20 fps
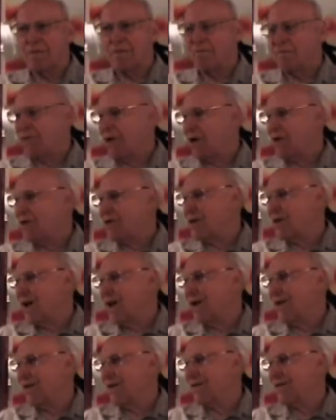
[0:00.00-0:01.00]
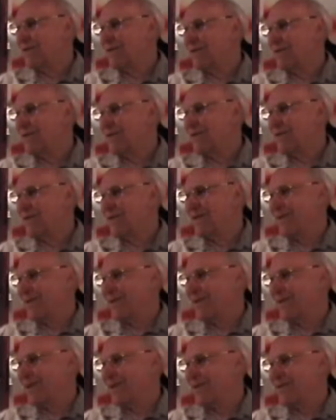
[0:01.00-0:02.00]
runner, mm -hmm.
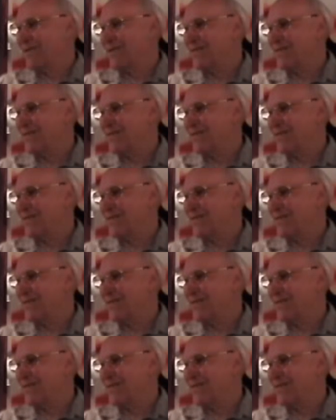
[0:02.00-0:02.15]
or,